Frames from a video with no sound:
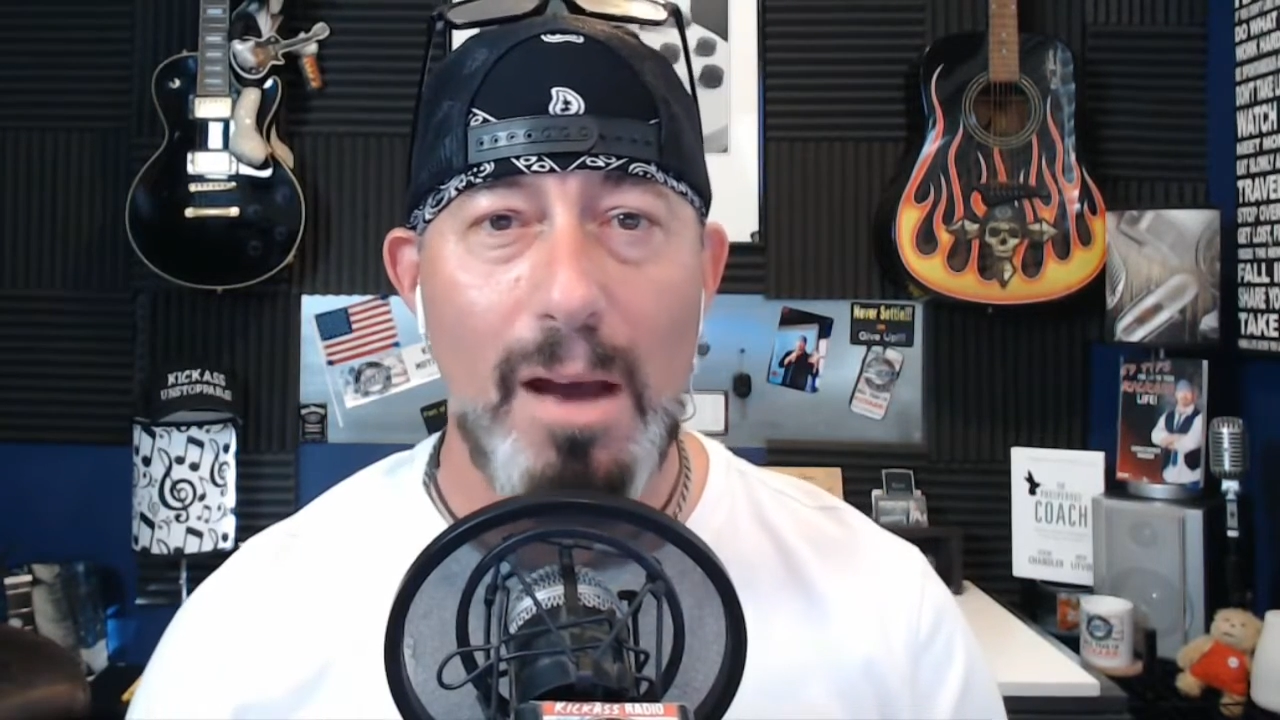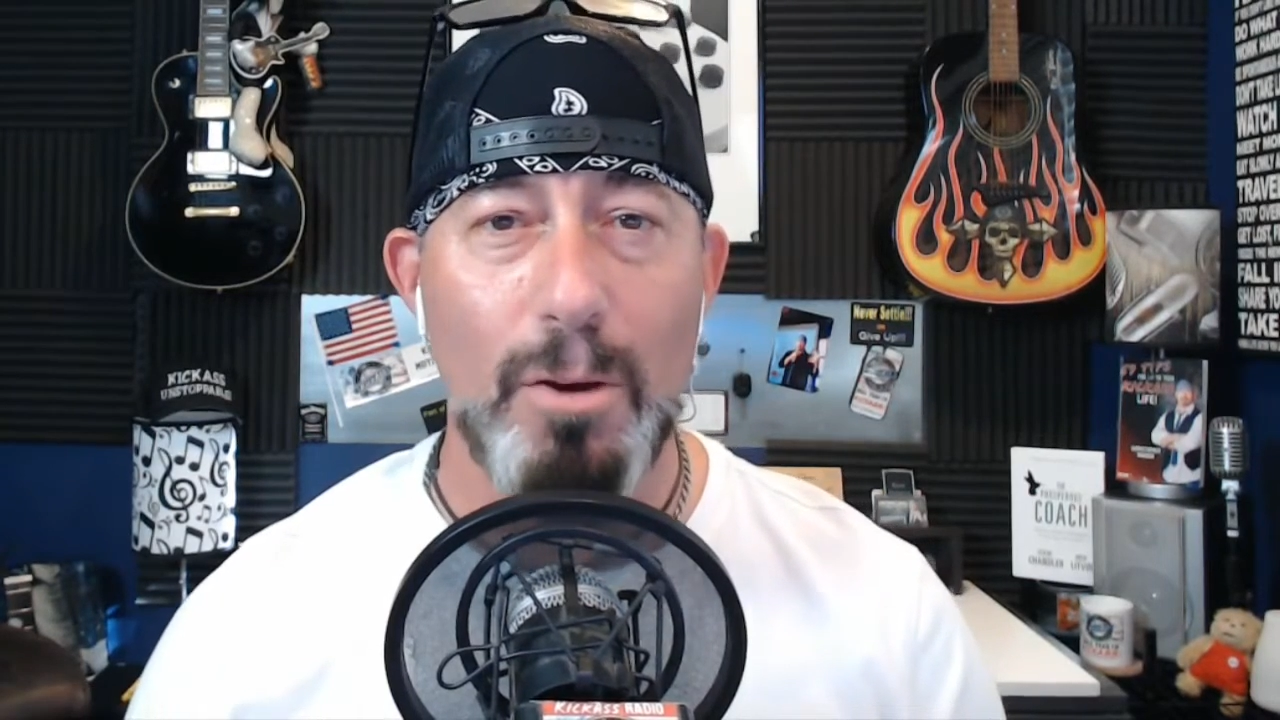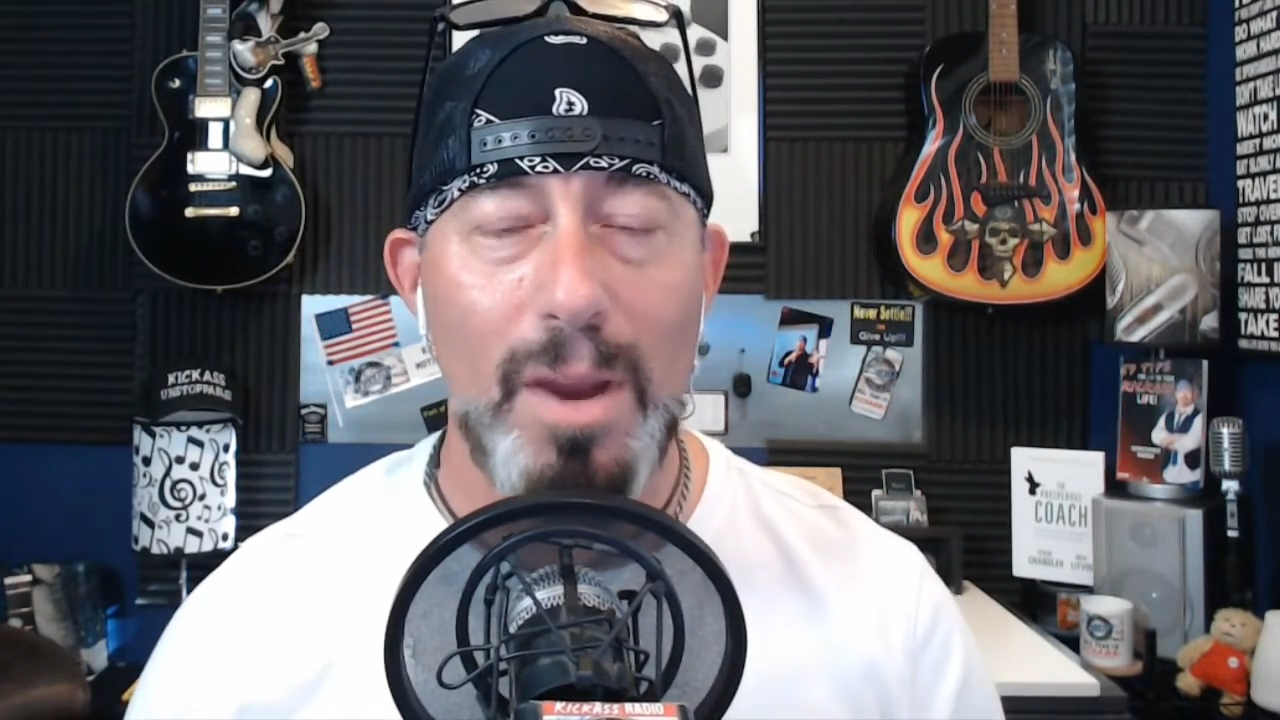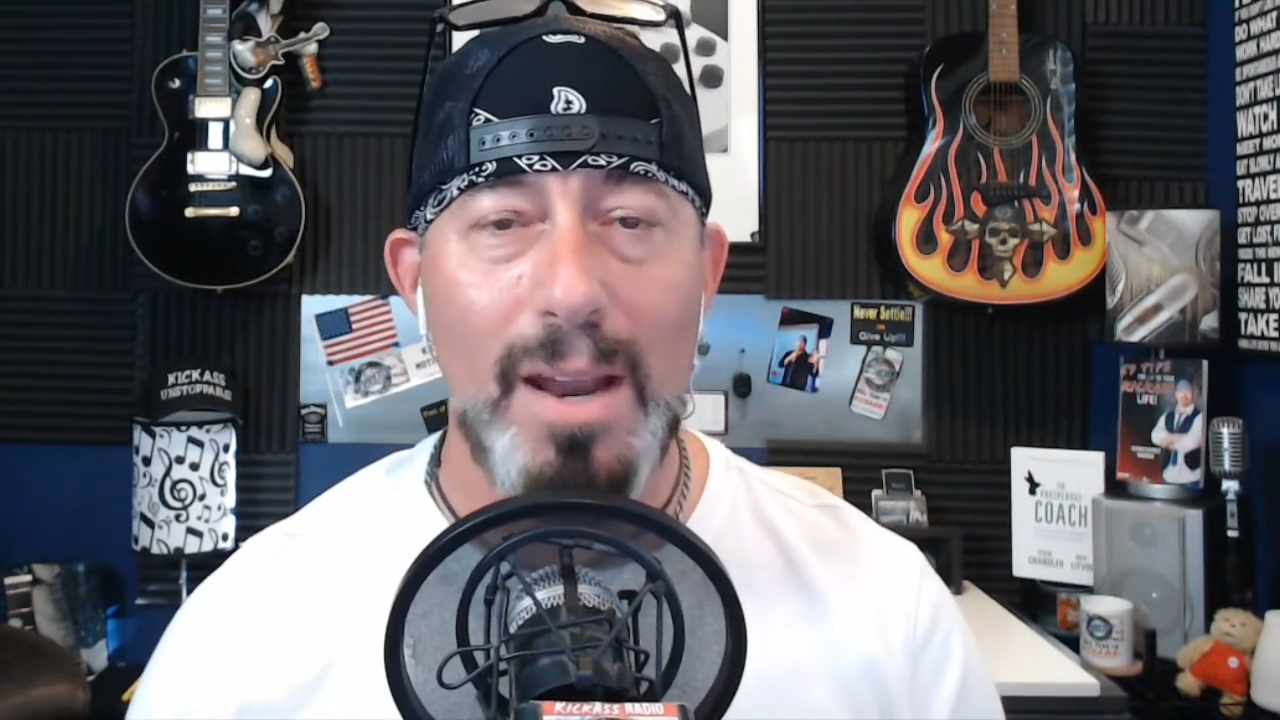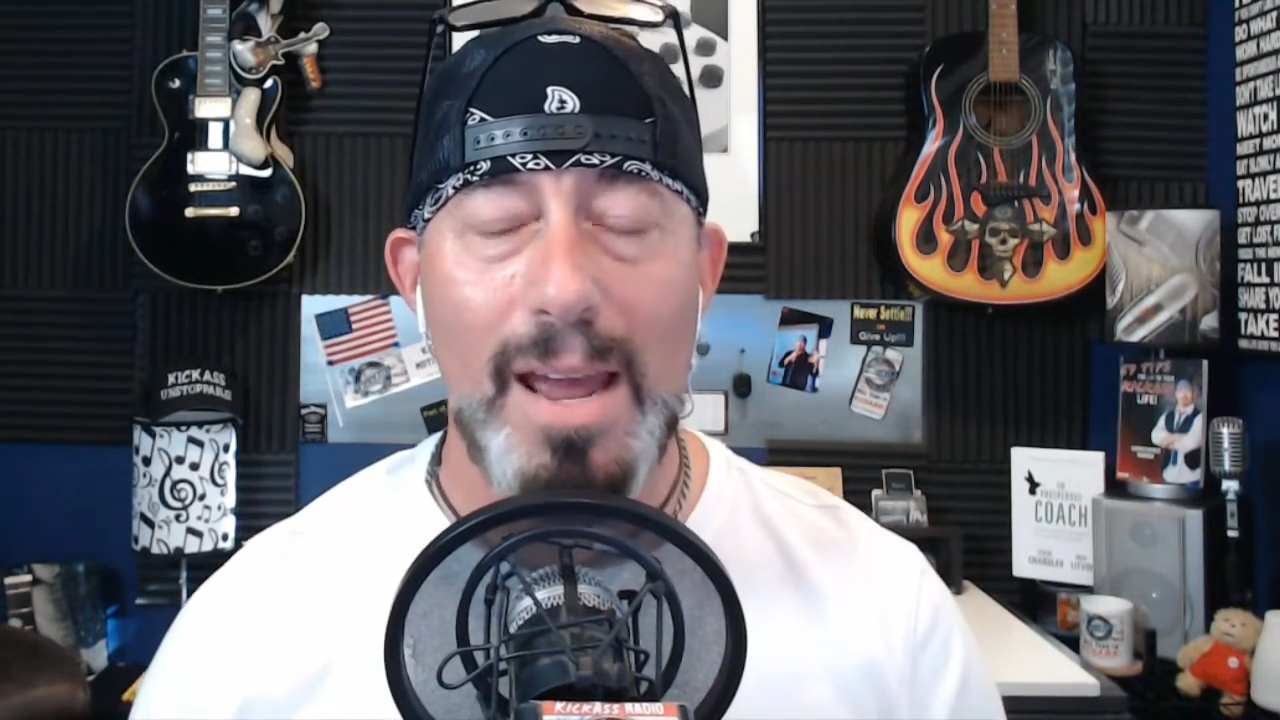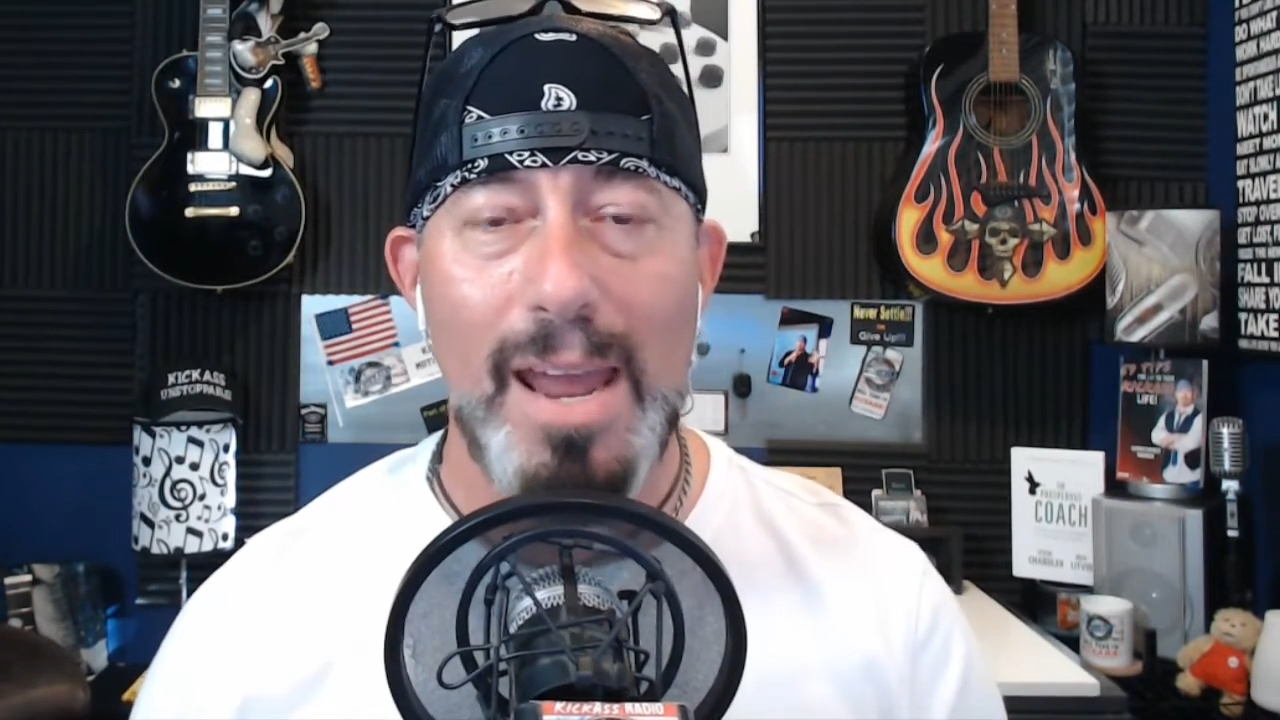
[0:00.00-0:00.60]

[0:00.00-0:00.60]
great I